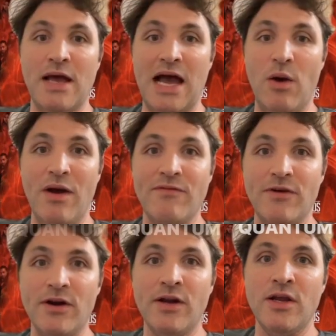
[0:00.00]

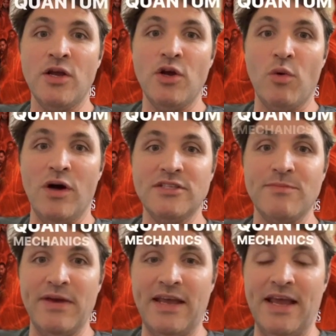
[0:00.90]
However,
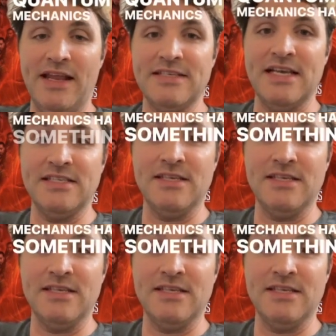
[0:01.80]
quantum mechanics has